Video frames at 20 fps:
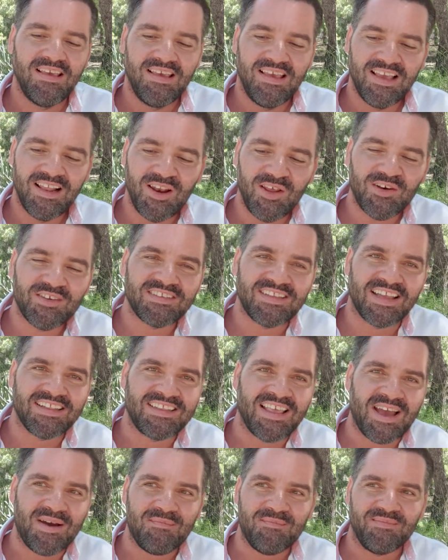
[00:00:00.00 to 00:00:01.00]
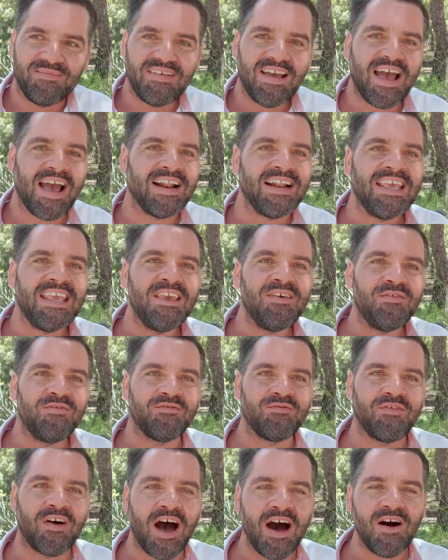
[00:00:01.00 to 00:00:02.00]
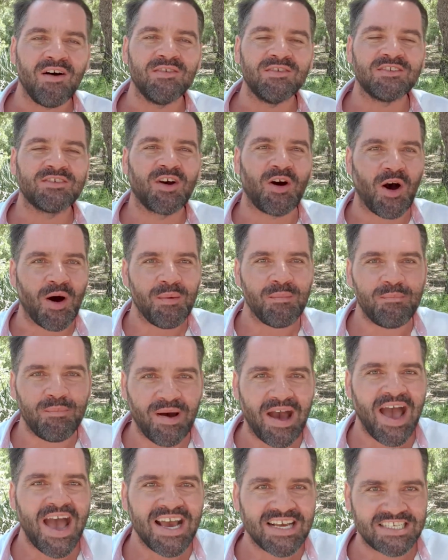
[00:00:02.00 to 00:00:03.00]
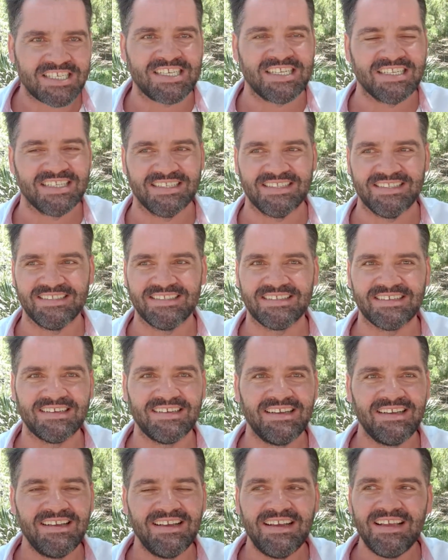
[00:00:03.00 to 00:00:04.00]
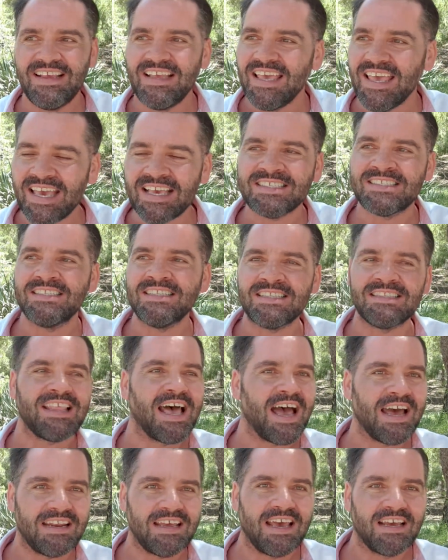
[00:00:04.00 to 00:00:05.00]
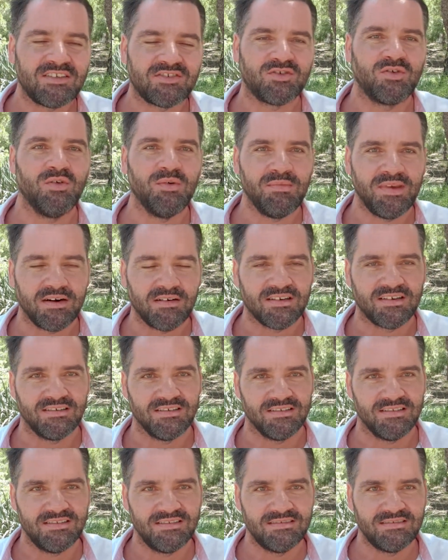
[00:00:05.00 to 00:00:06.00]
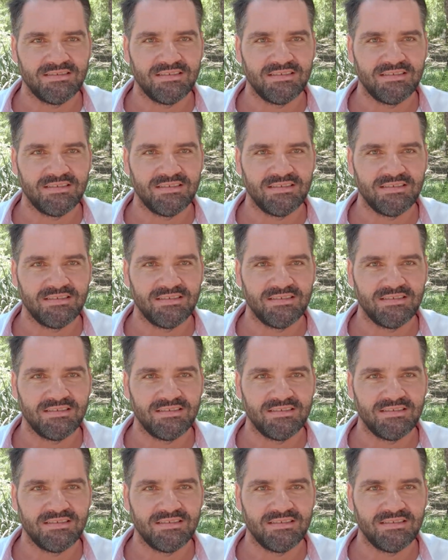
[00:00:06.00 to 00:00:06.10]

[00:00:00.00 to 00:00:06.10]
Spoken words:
he looked at them and he found compassion. Isn't that a true miracle?